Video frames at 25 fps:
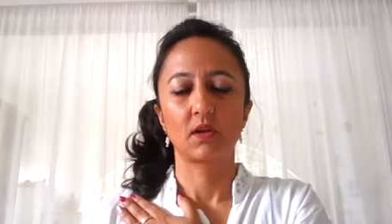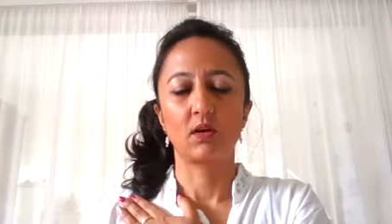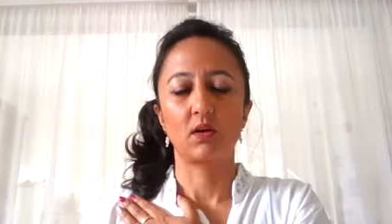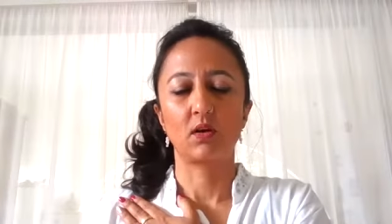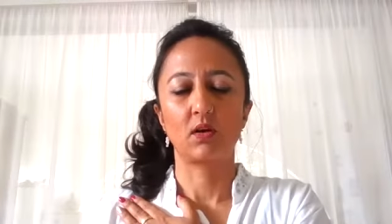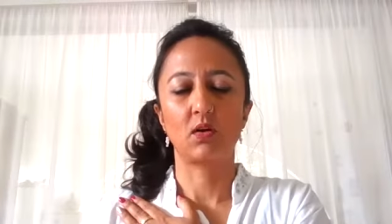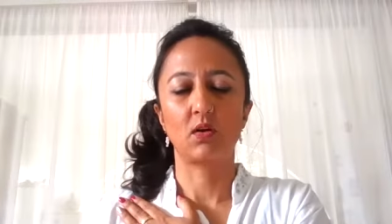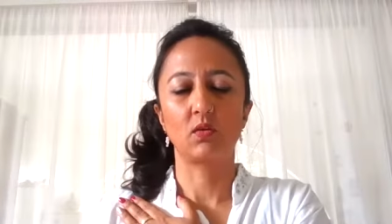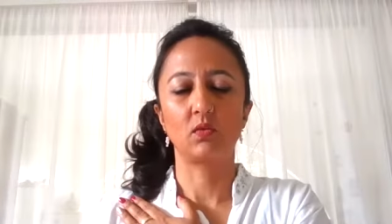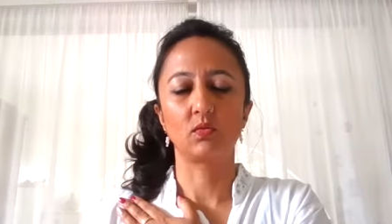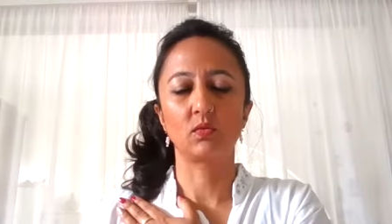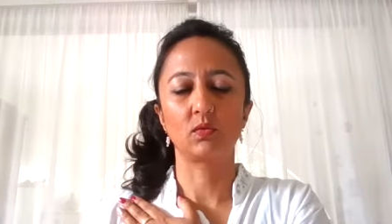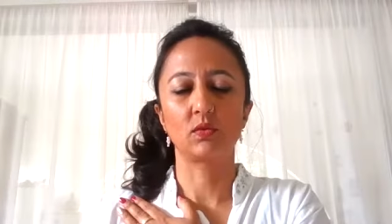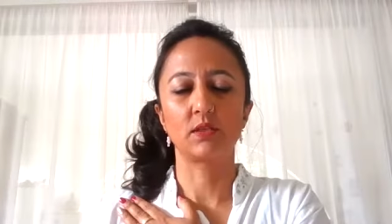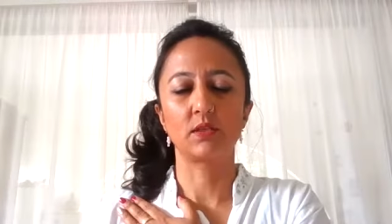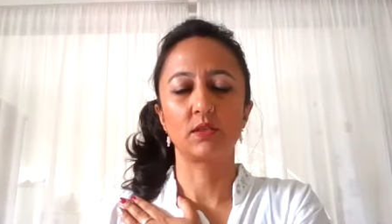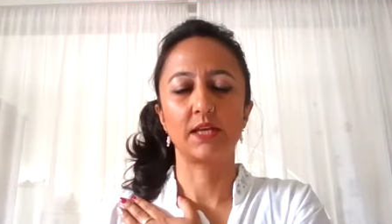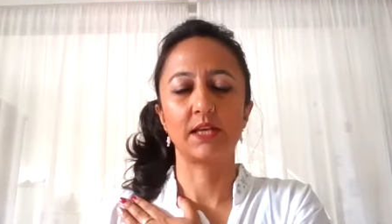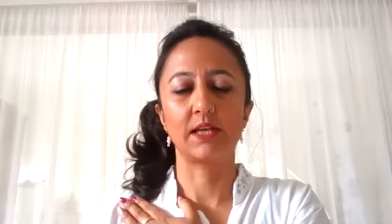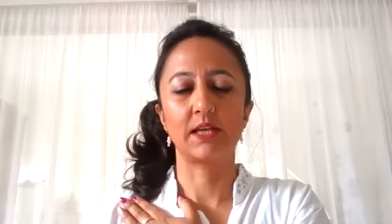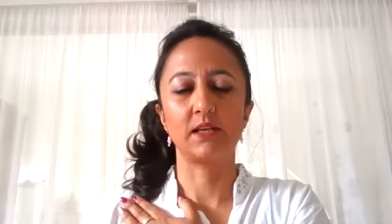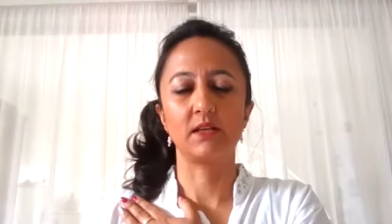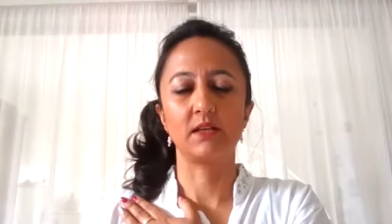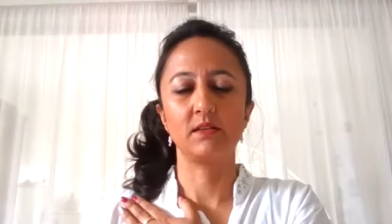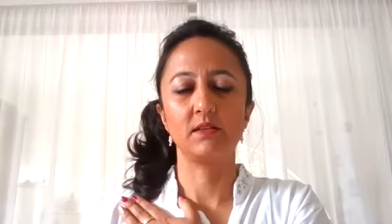Hold
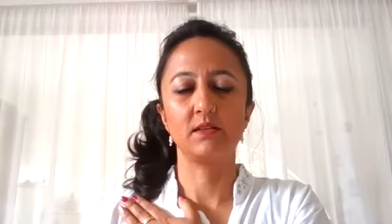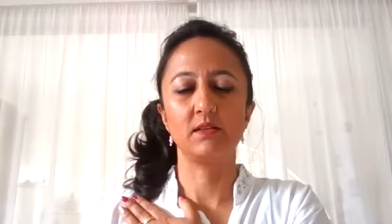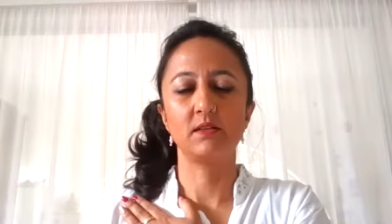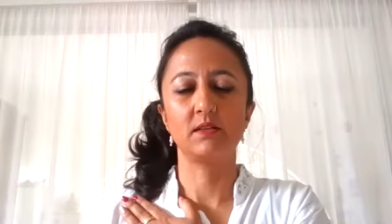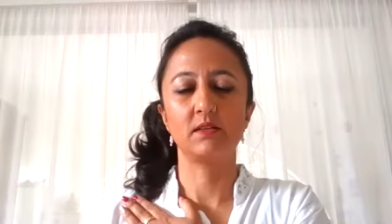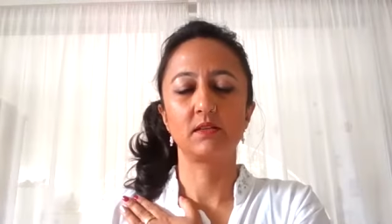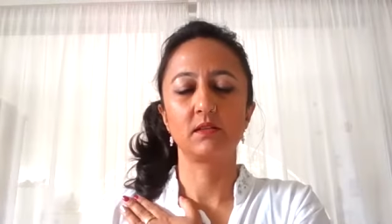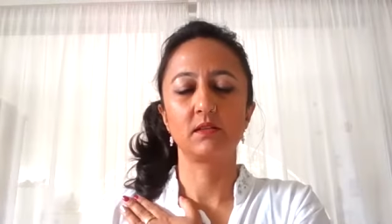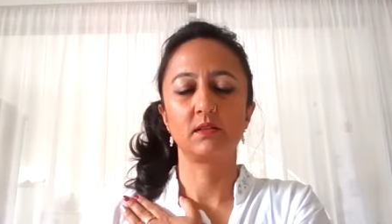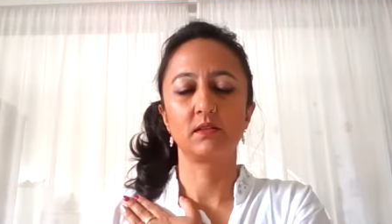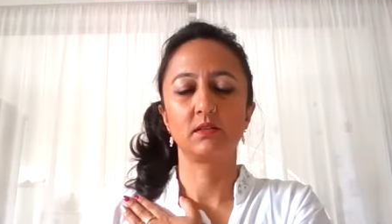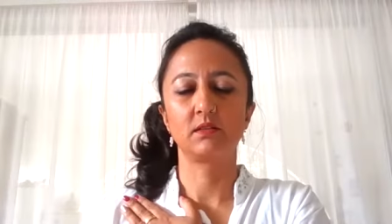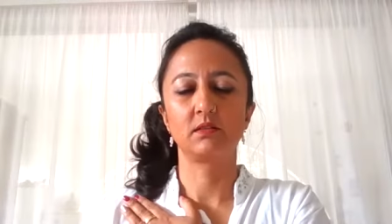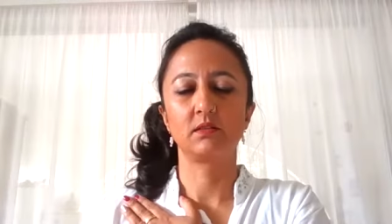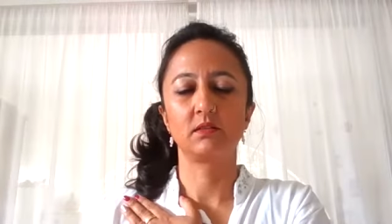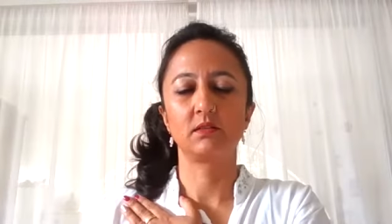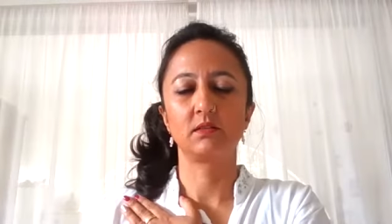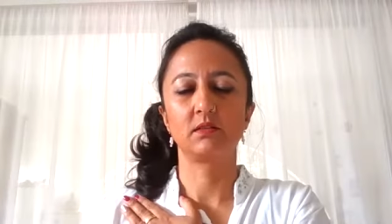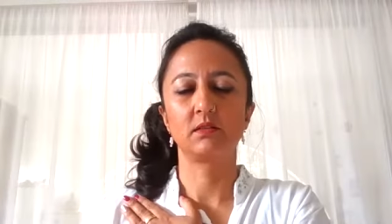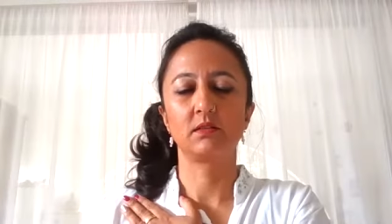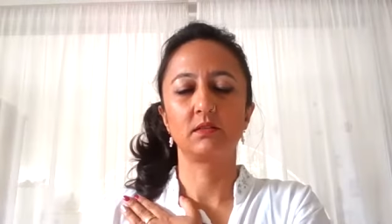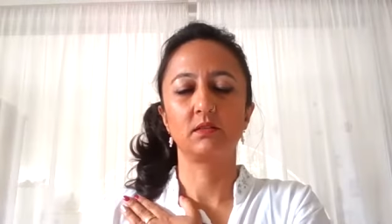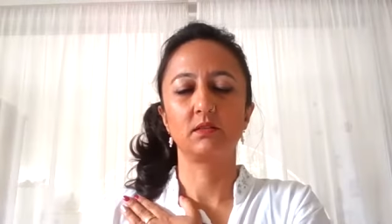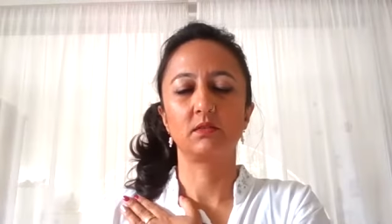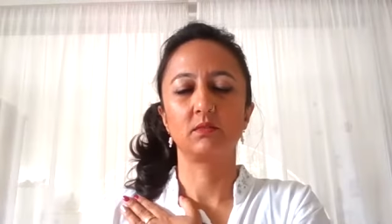is.
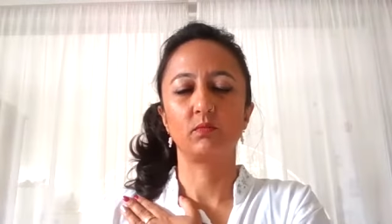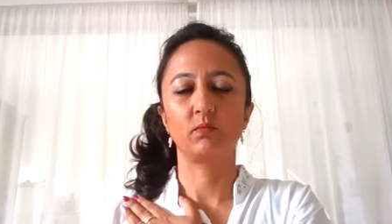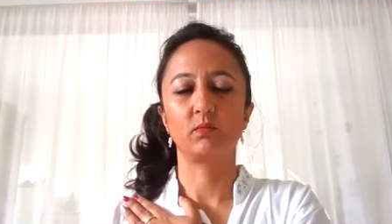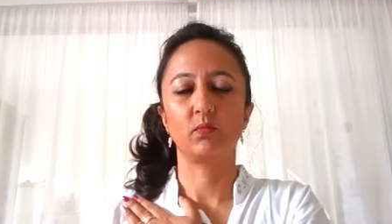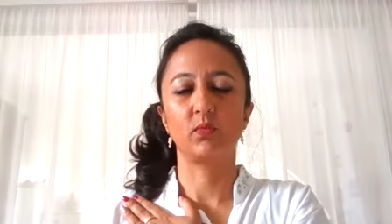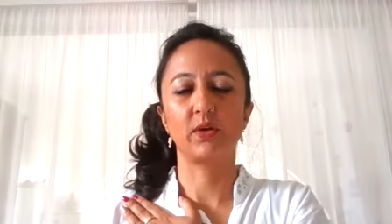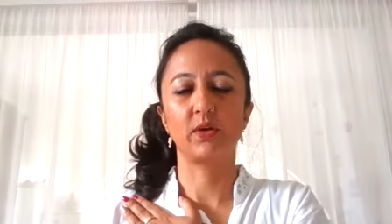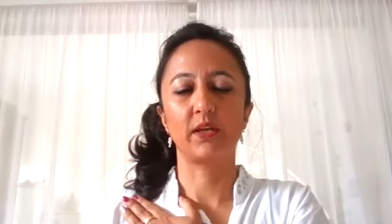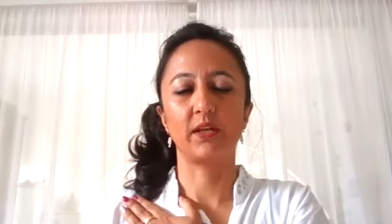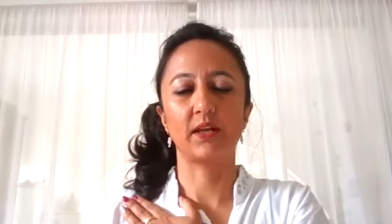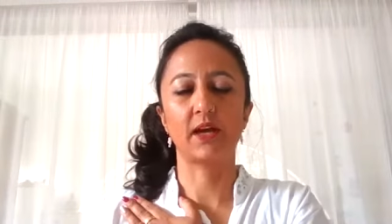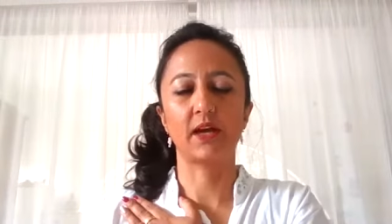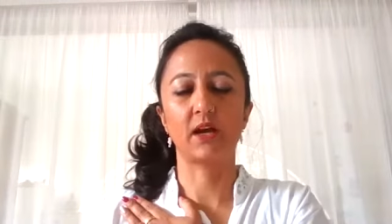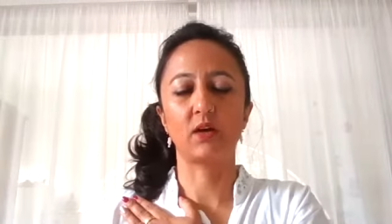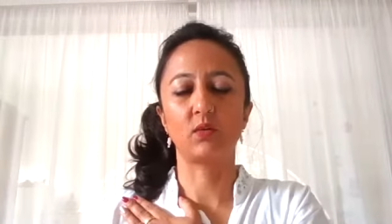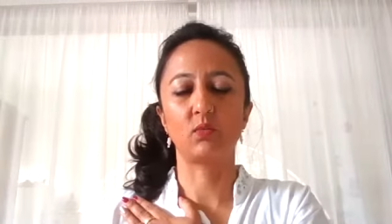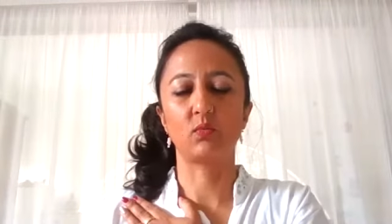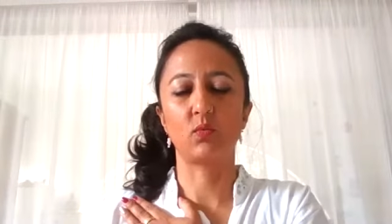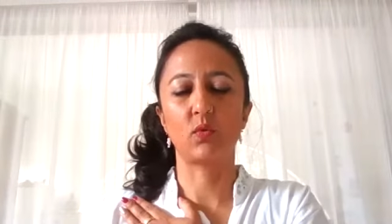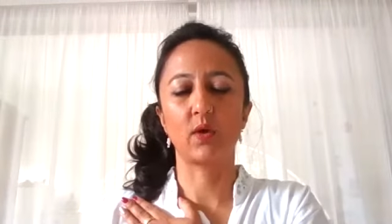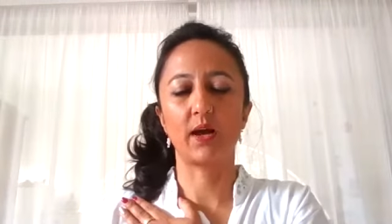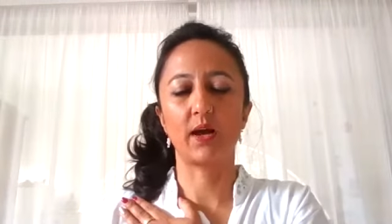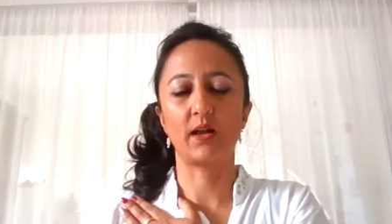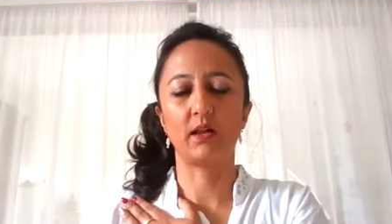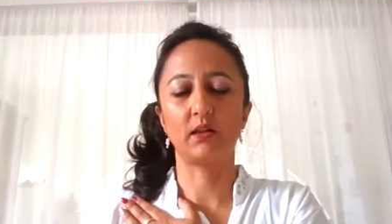Breathe out
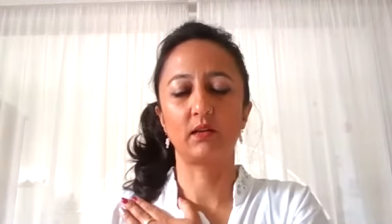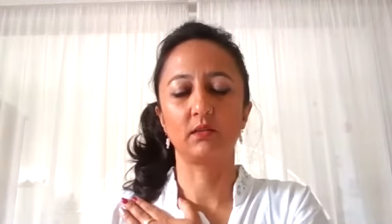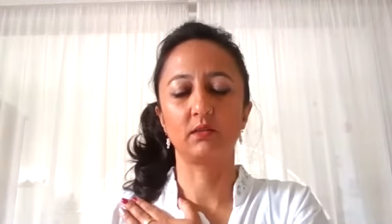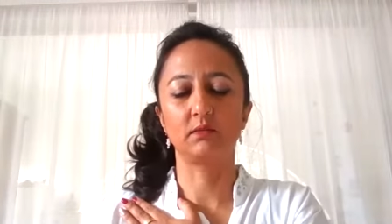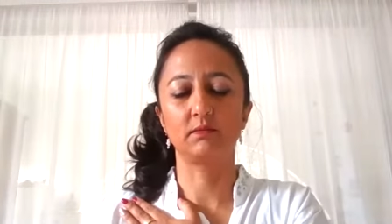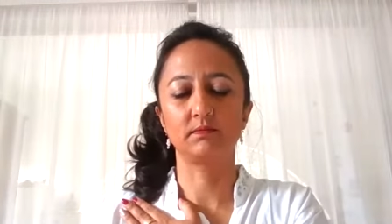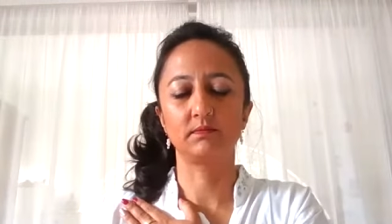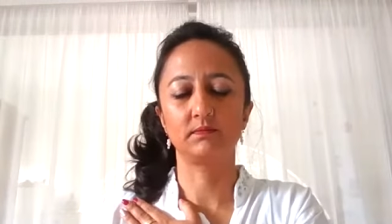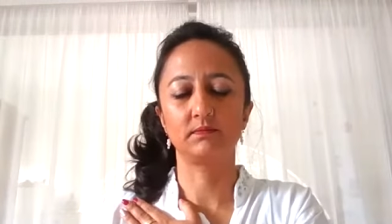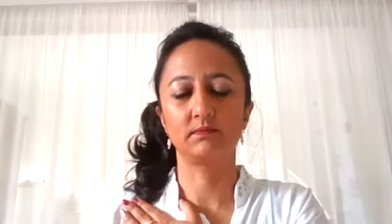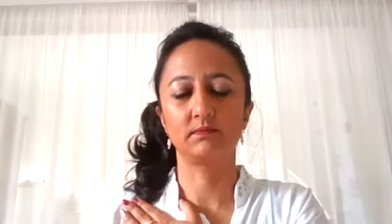well.